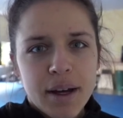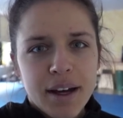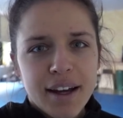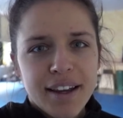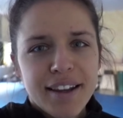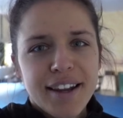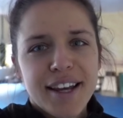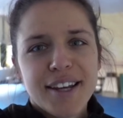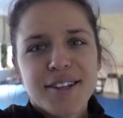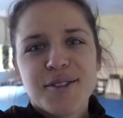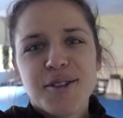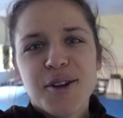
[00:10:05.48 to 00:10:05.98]
a
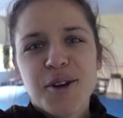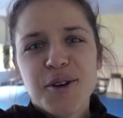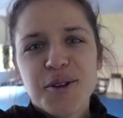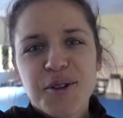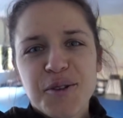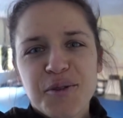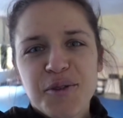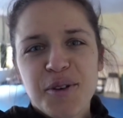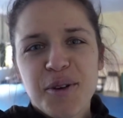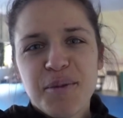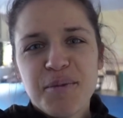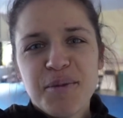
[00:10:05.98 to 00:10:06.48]
nice
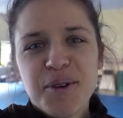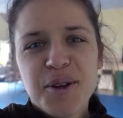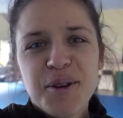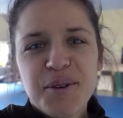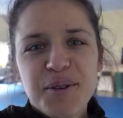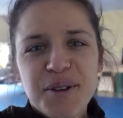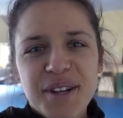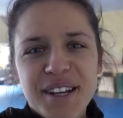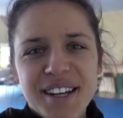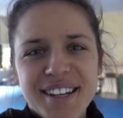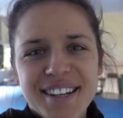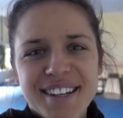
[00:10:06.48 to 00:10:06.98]
coach from
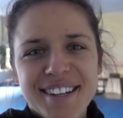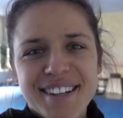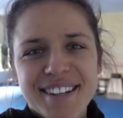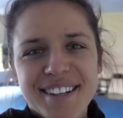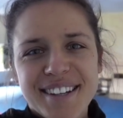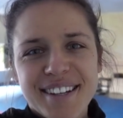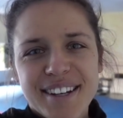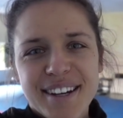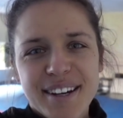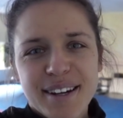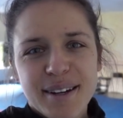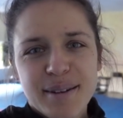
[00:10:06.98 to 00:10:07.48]

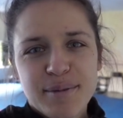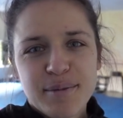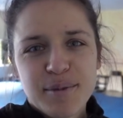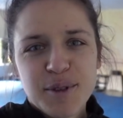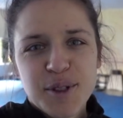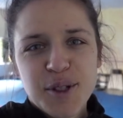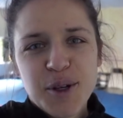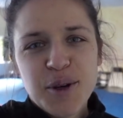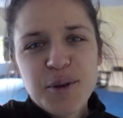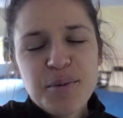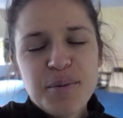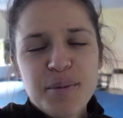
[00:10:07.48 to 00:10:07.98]
Munich
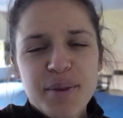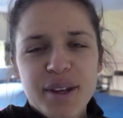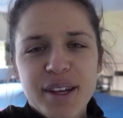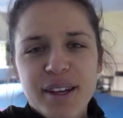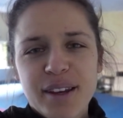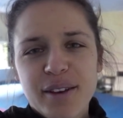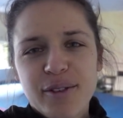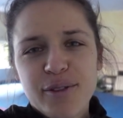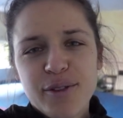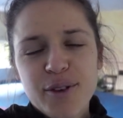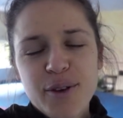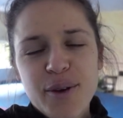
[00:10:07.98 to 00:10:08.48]
showed
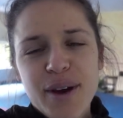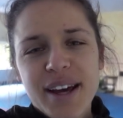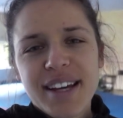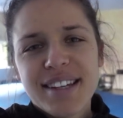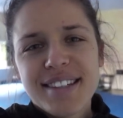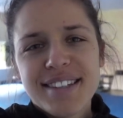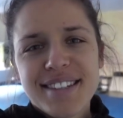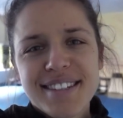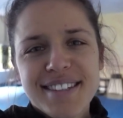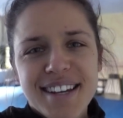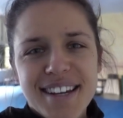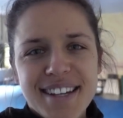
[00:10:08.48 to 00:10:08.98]
me a few
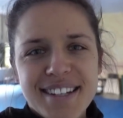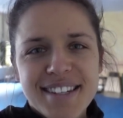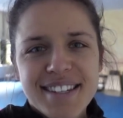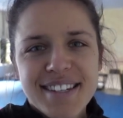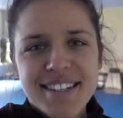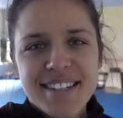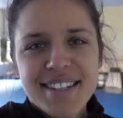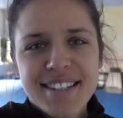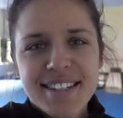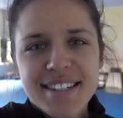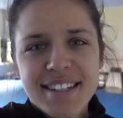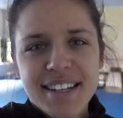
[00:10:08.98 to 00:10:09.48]

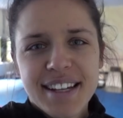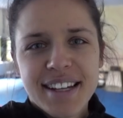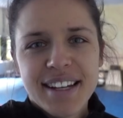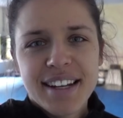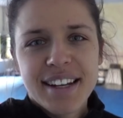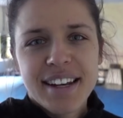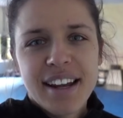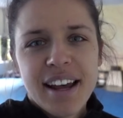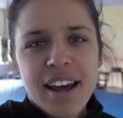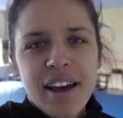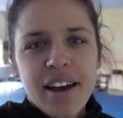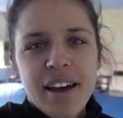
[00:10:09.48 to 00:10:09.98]
exercises,
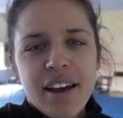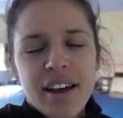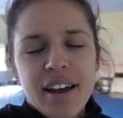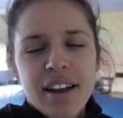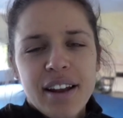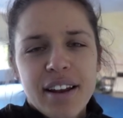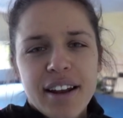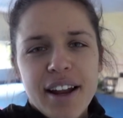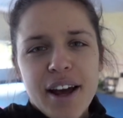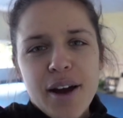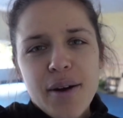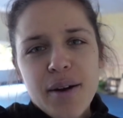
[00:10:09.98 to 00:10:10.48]
and
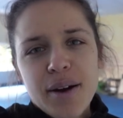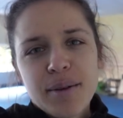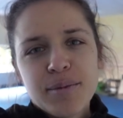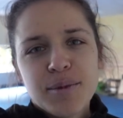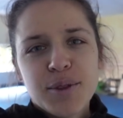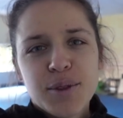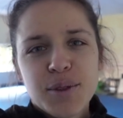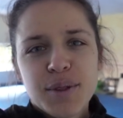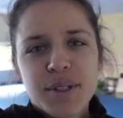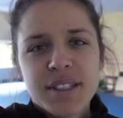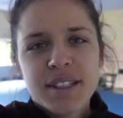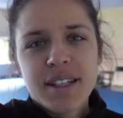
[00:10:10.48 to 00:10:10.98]
now
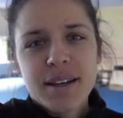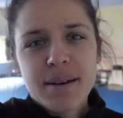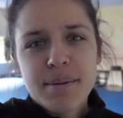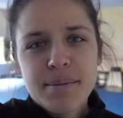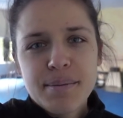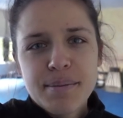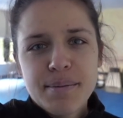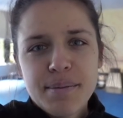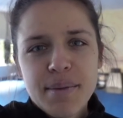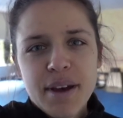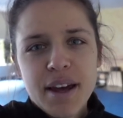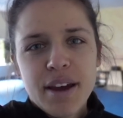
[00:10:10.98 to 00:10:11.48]
I'm doing
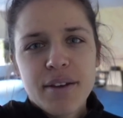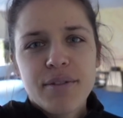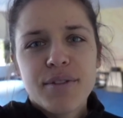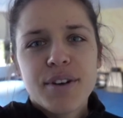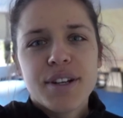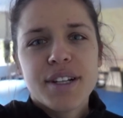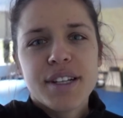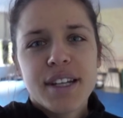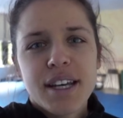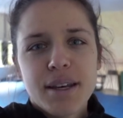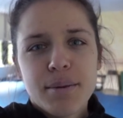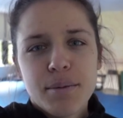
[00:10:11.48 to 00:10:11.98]
them
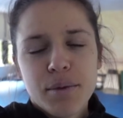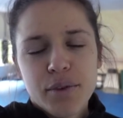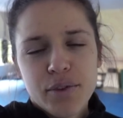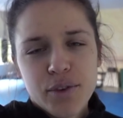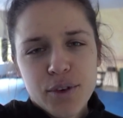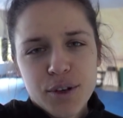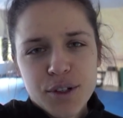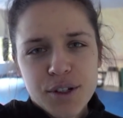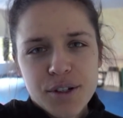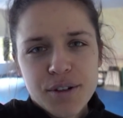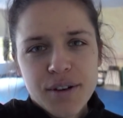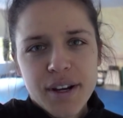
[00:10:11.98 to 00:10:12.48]
every day
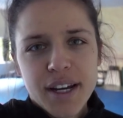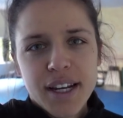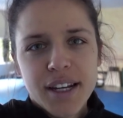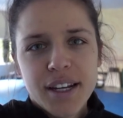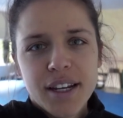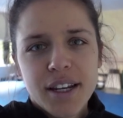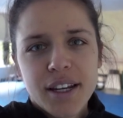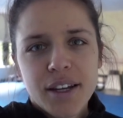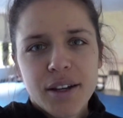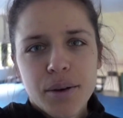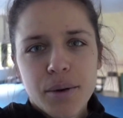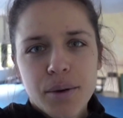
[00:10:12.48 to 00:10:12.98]
before
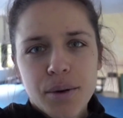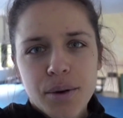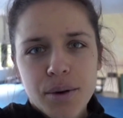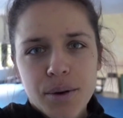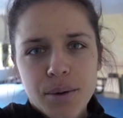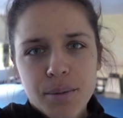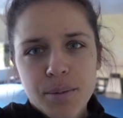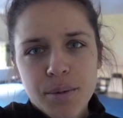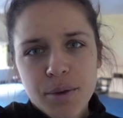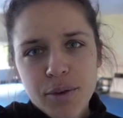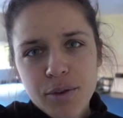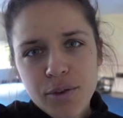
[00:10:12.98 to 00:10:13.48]
training
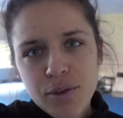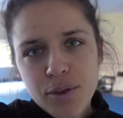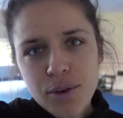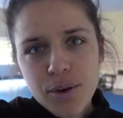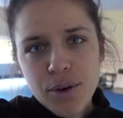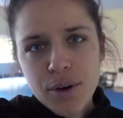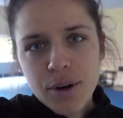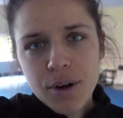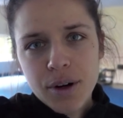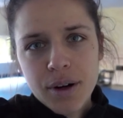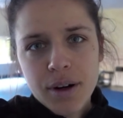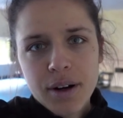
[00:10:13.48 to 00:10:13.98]
or
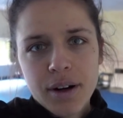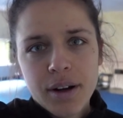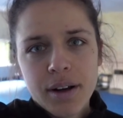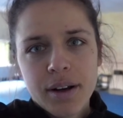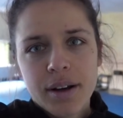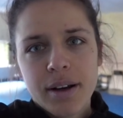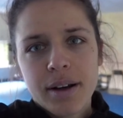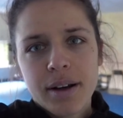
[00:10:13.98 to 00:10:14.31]
before